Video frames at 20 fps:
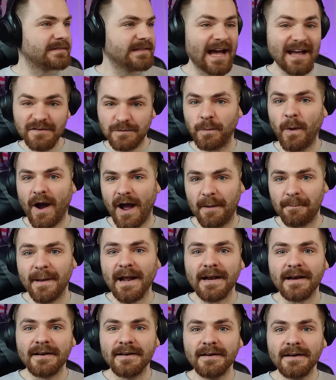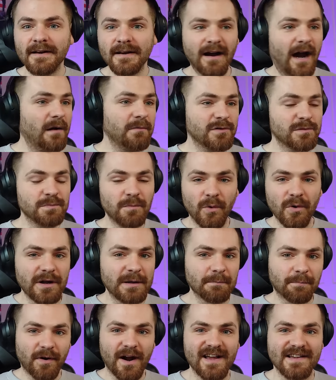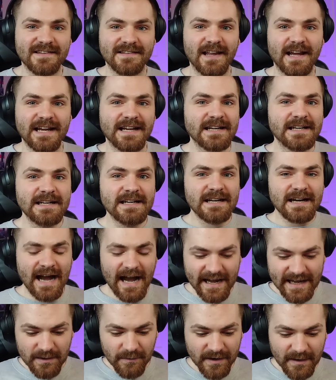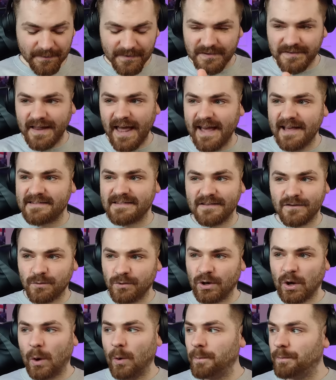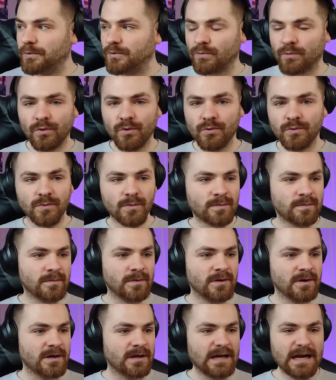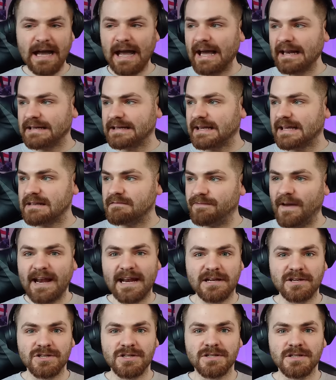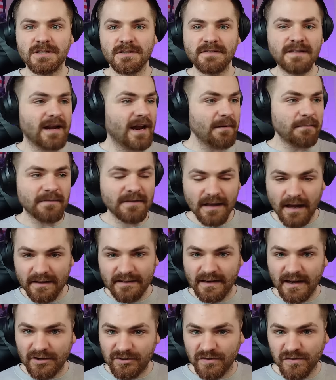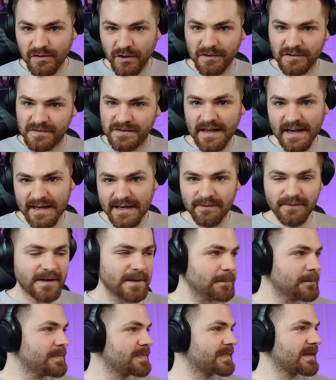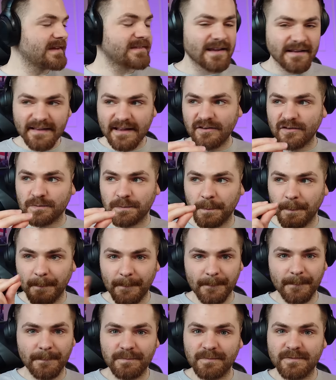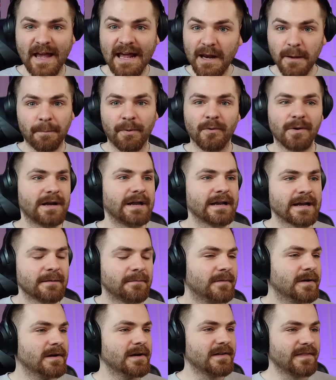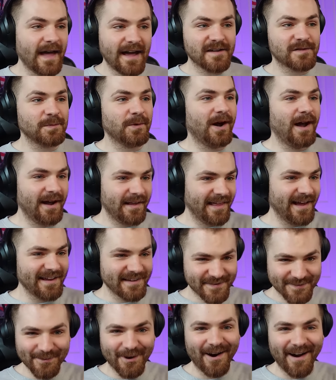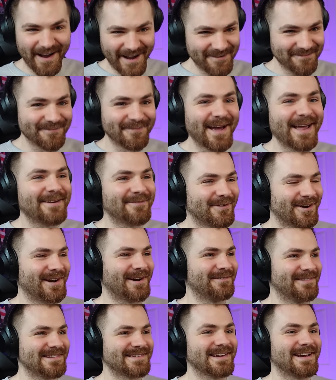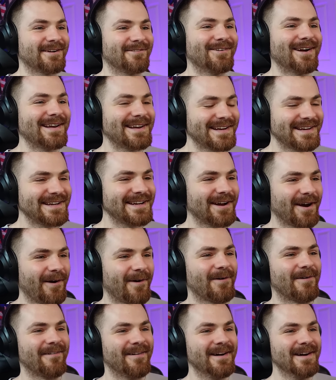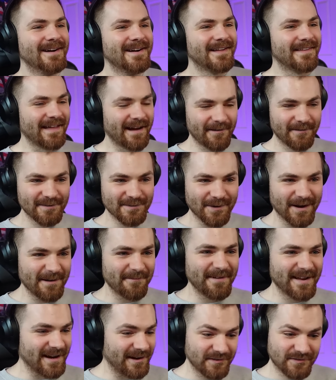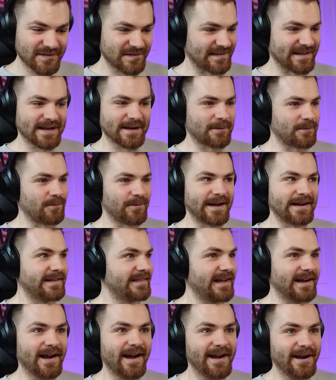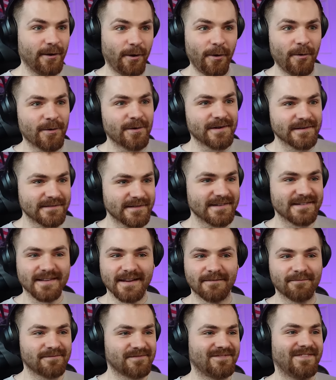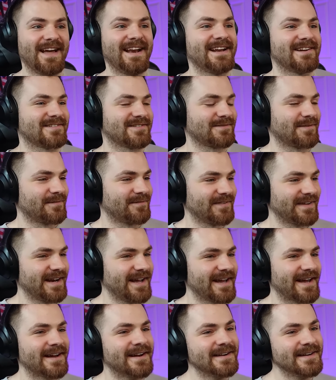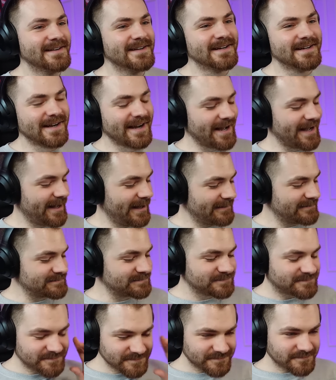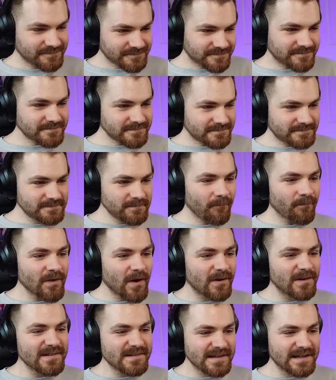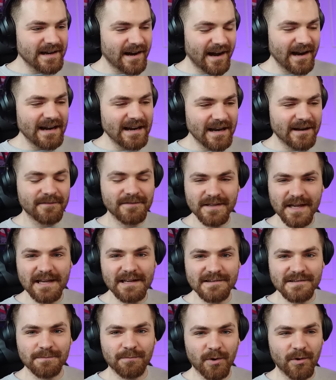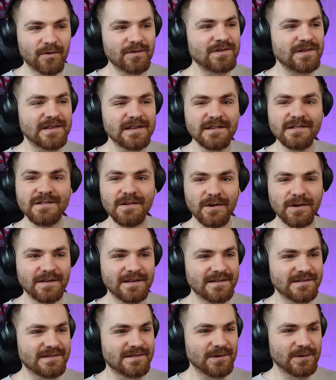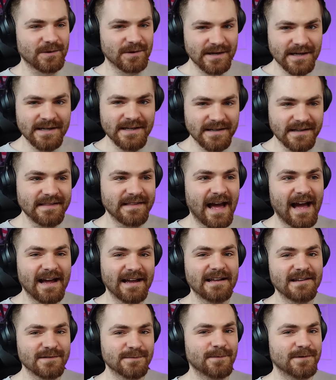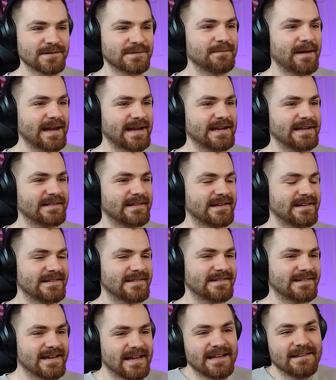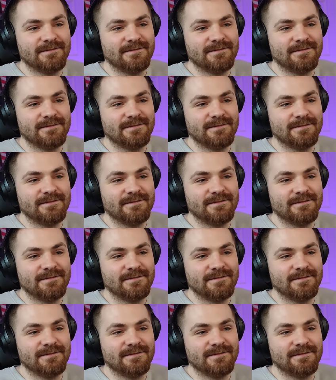That's what I meant. I was more impressed. Like, he went up the stairs into an open room and he vanished. Did I just not see anything? It's like they just teleported him. That's what I meant when I was saying, where did he go? That was what I meant. I was just like, where did that guy go? He just like vanished from thin air. Honestly, I love Taylor's approach to this song and this story. That is what's making this.